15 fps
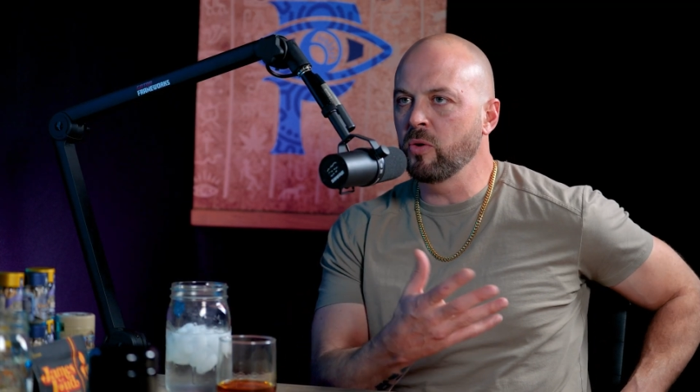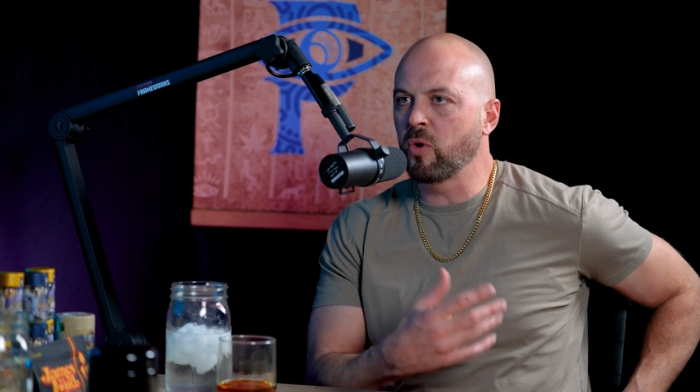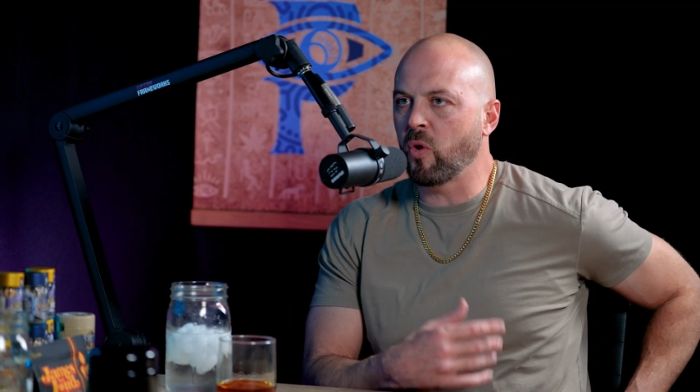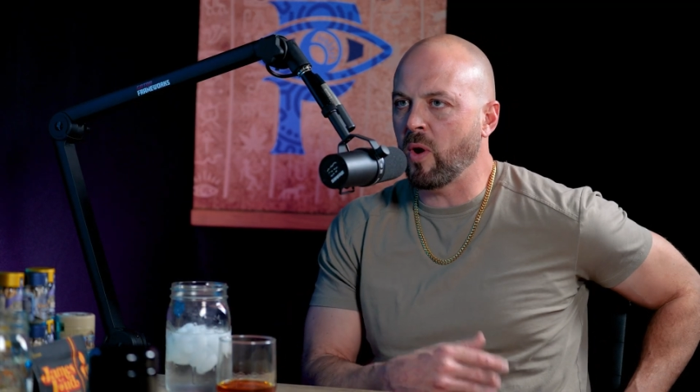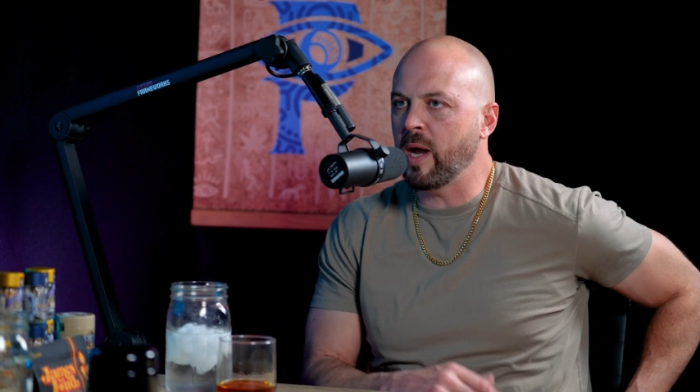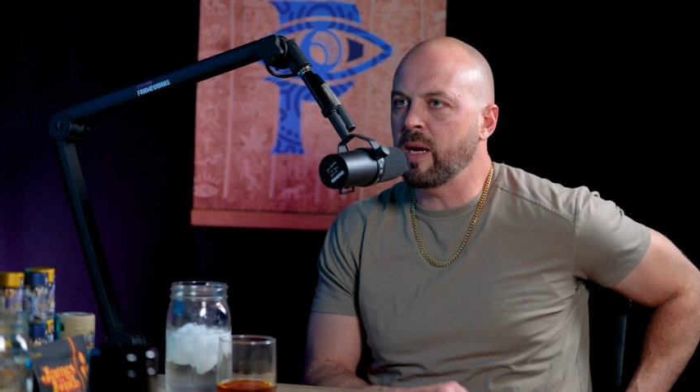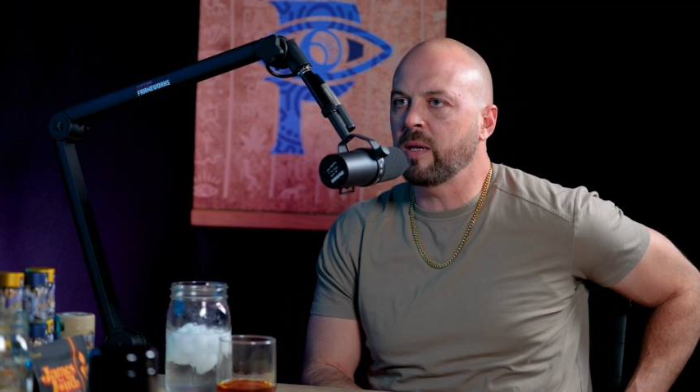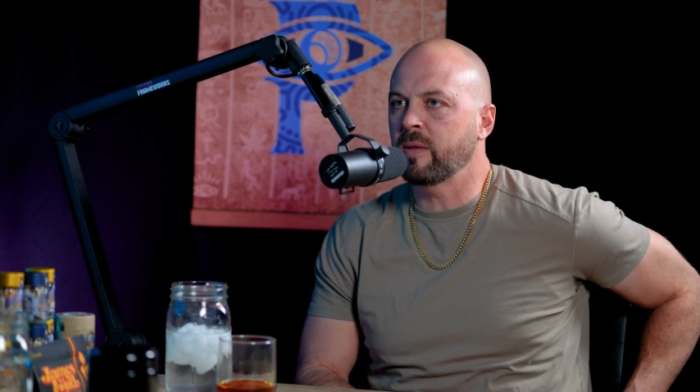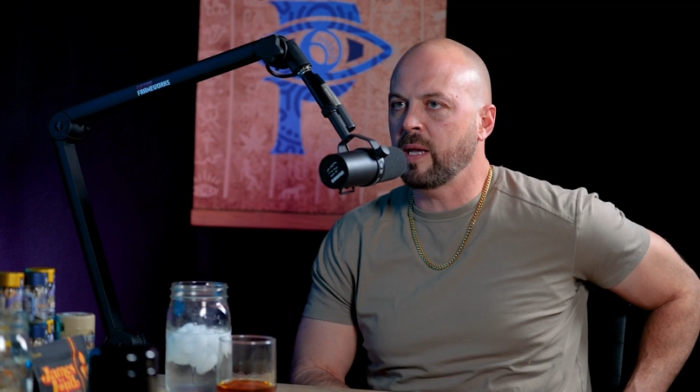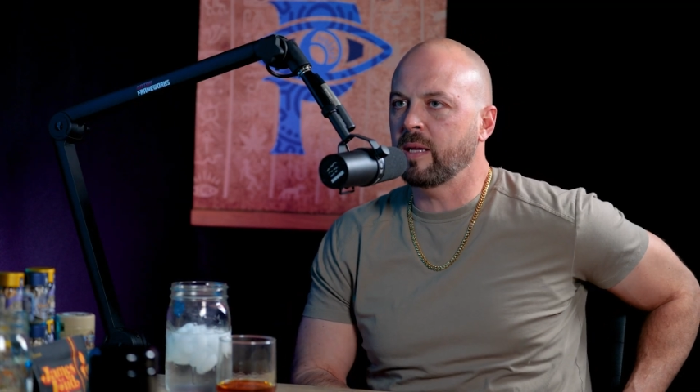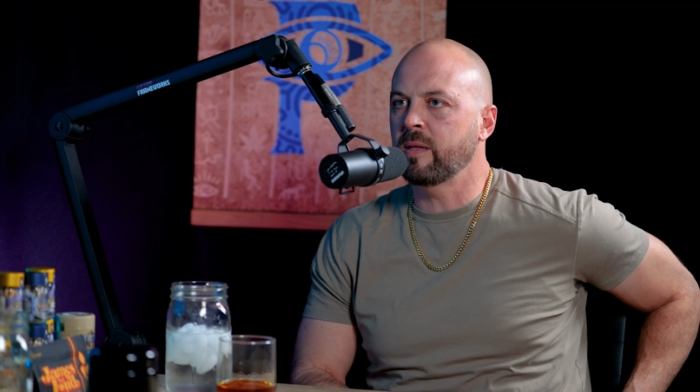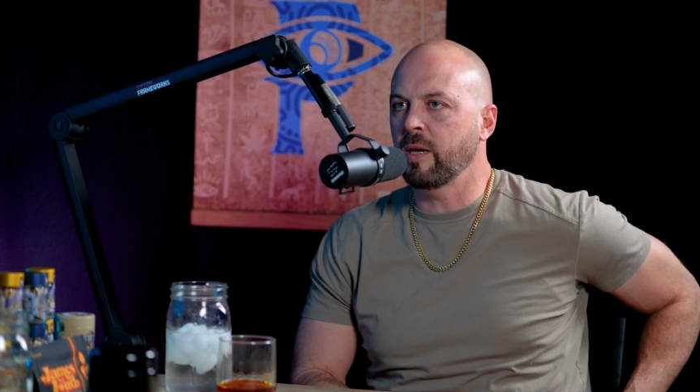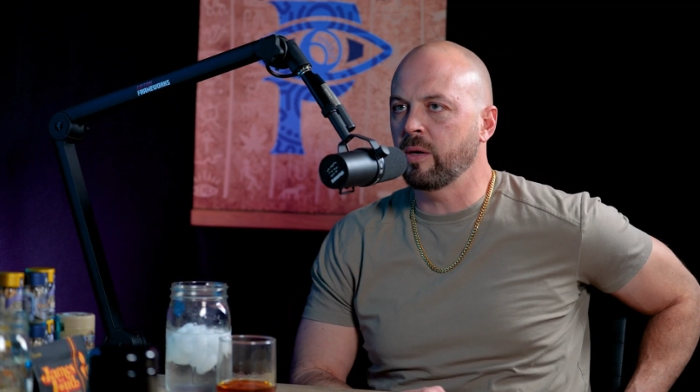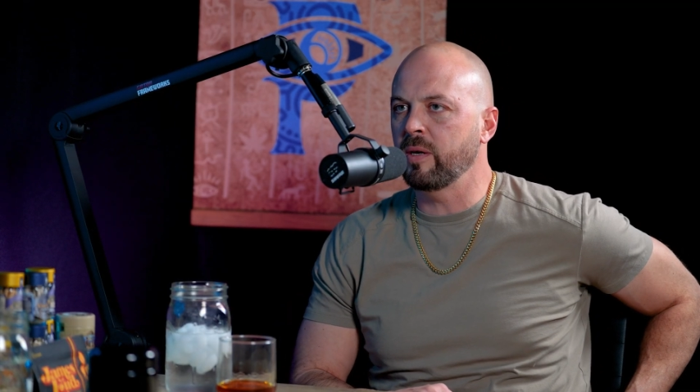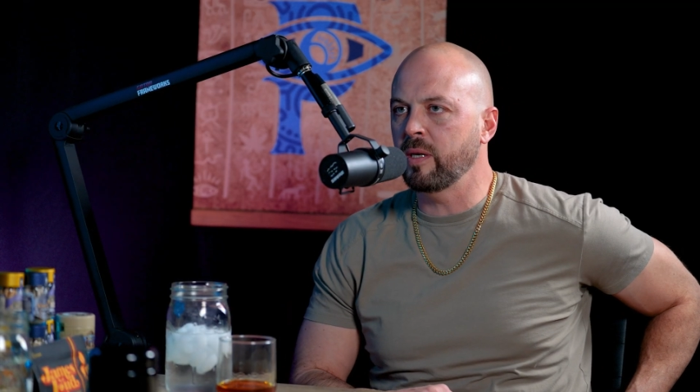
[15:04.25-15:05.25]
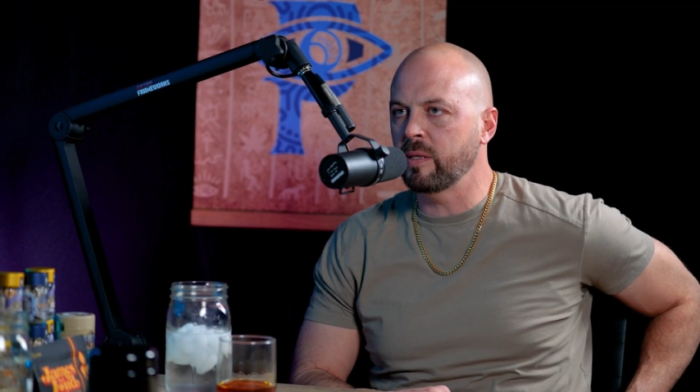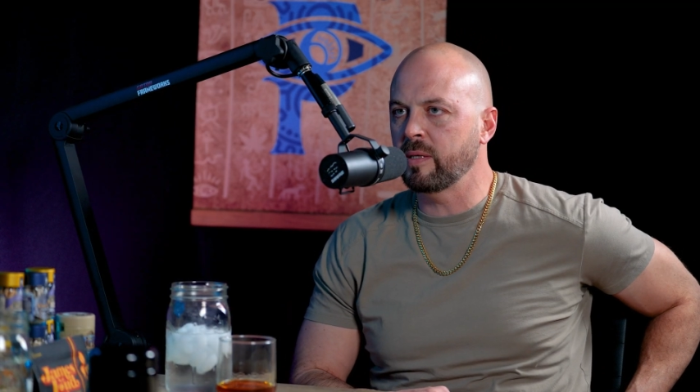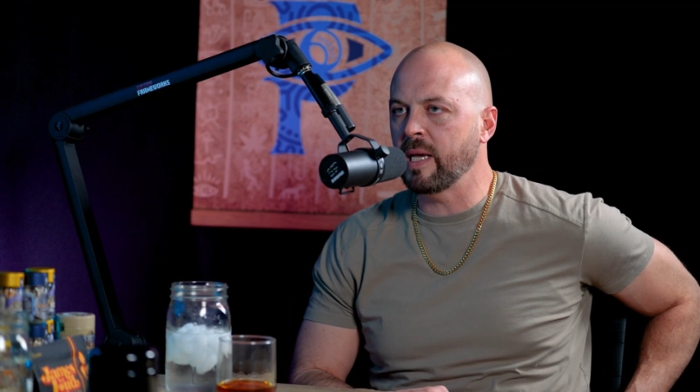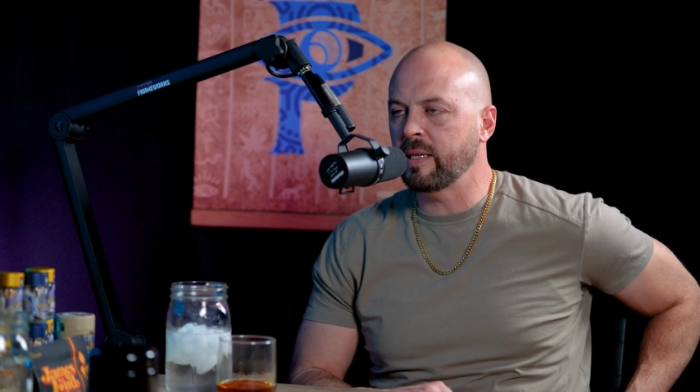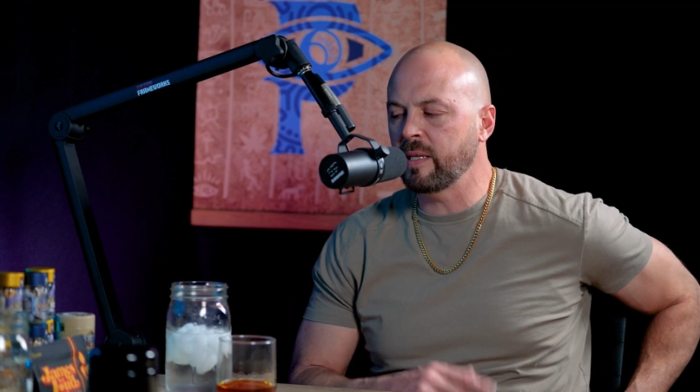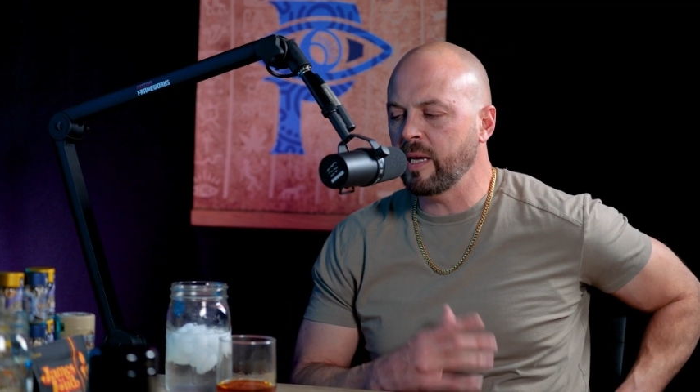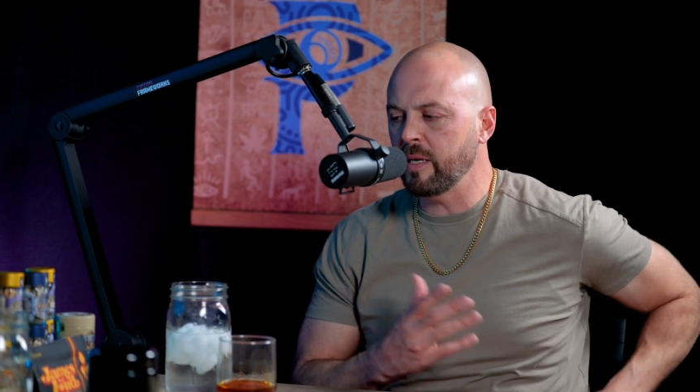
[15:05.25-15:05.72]
credit that
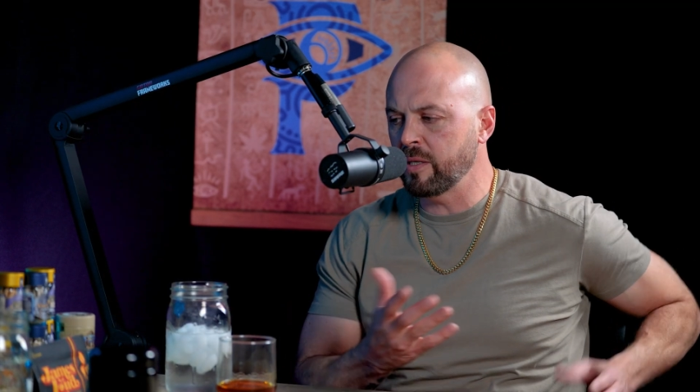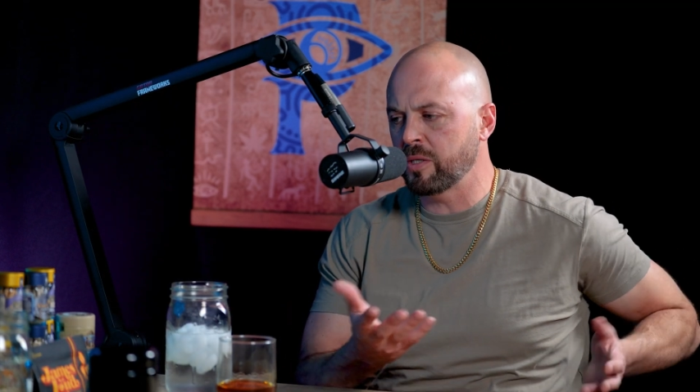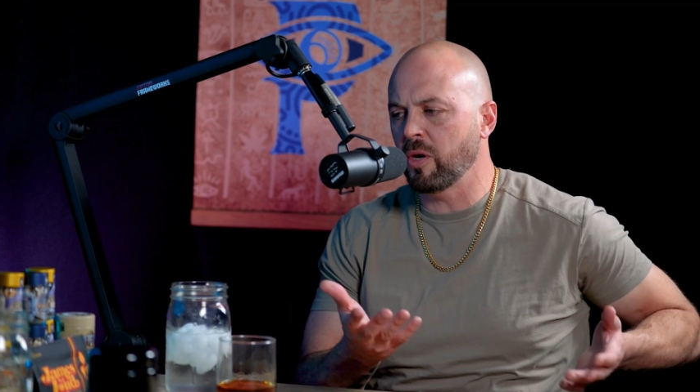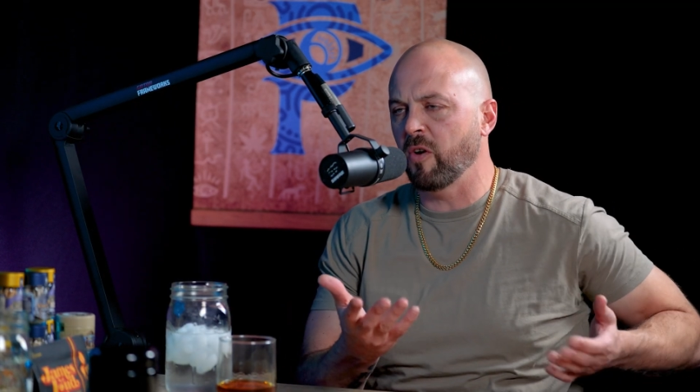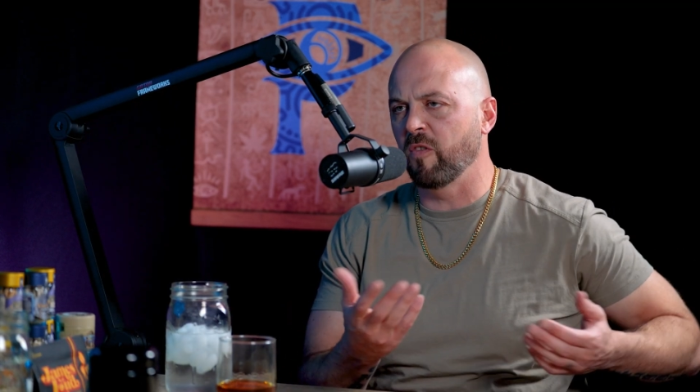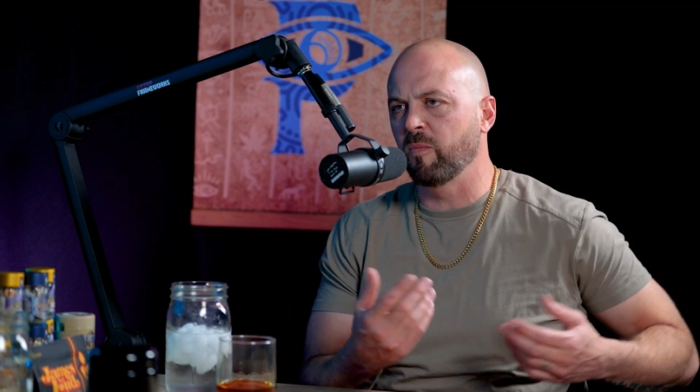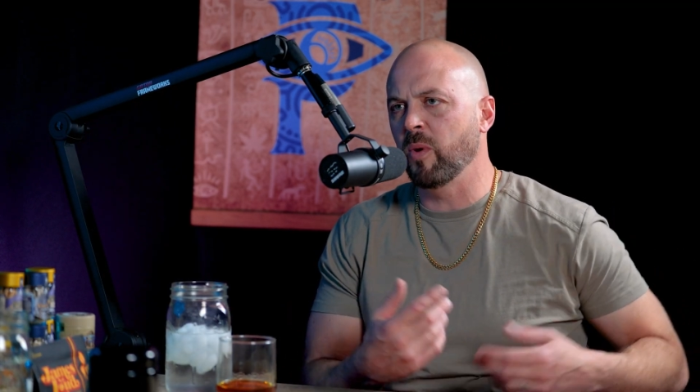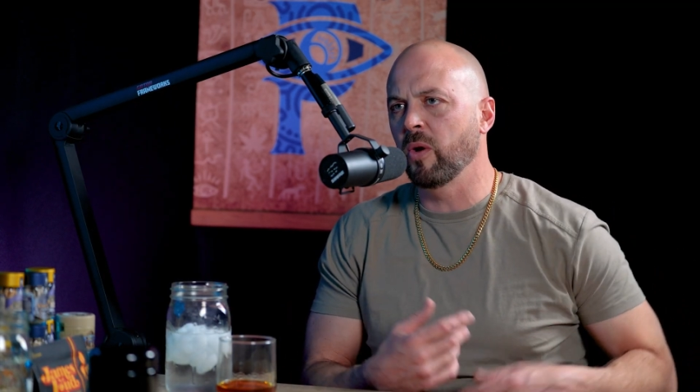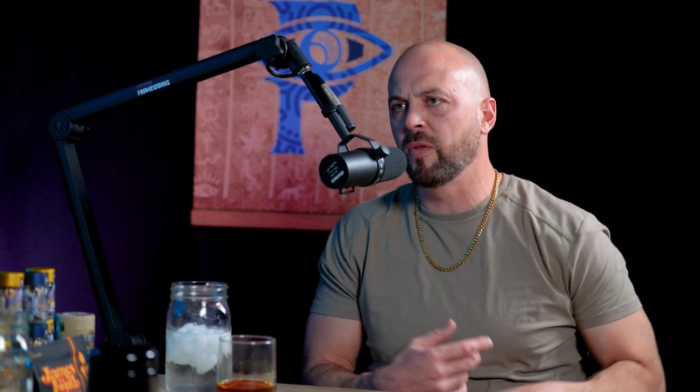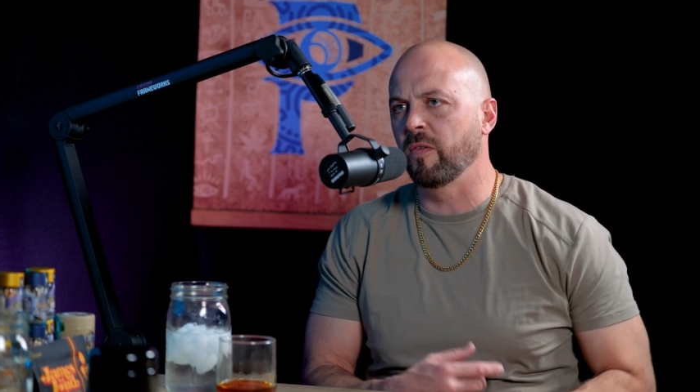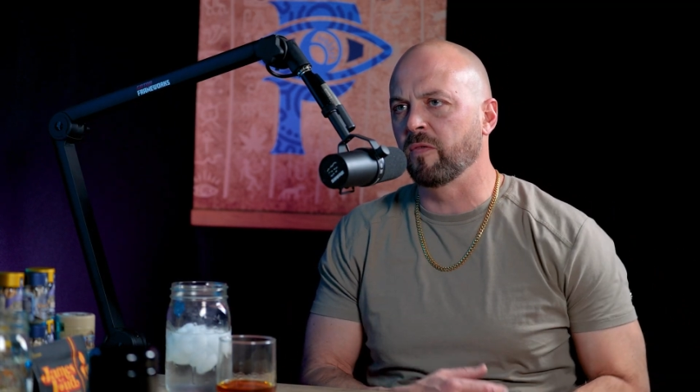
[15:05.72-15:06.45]
they deserve, both